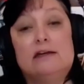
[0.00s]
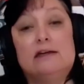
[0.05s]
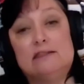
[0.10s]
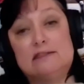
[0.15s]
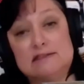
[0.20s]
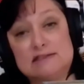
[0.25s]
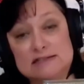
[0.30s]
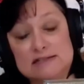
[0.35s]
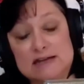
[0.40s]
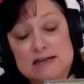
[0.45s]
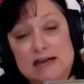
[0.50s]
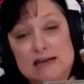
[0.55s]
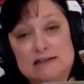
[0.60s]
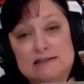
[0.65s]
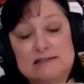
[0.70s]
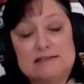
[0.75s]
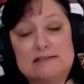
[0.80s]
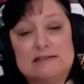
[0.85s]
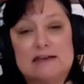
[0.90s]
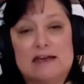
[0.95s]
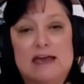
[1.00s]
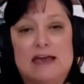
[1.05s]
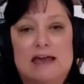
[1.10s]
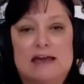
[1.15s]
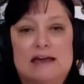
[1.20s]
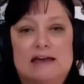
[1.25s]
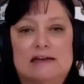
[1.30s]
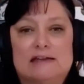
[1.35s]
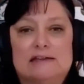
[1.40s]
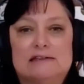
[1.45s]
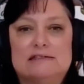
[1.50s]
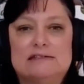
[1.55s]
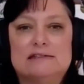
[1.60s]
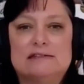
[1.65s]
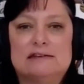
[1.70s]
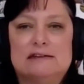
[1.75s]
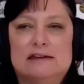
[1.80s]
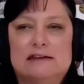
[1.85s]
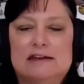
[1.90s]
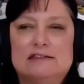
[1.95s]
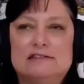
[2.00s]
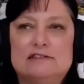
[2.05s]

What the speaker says: the states. And it's